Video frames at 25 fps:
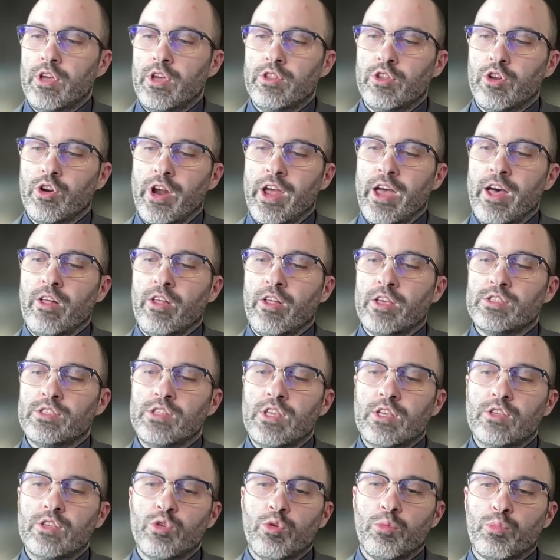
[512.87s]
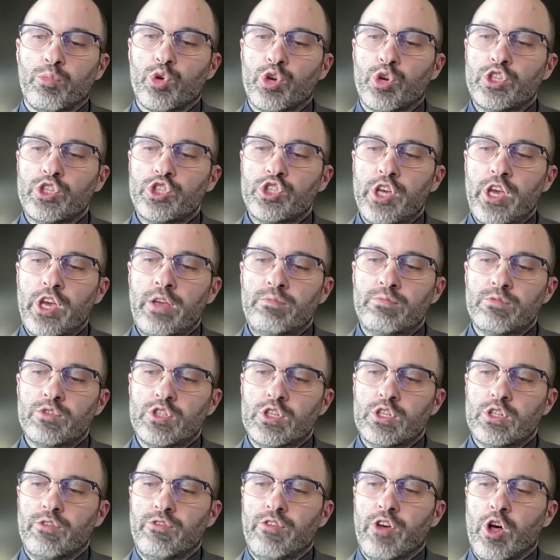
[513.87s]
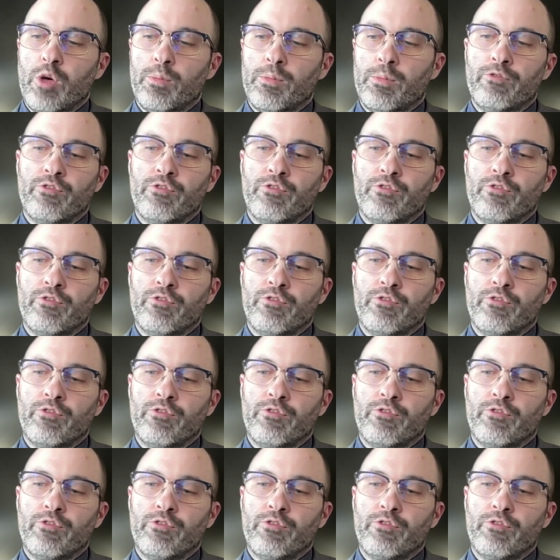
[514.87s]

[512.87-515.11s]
and their allies need to appreciate to develop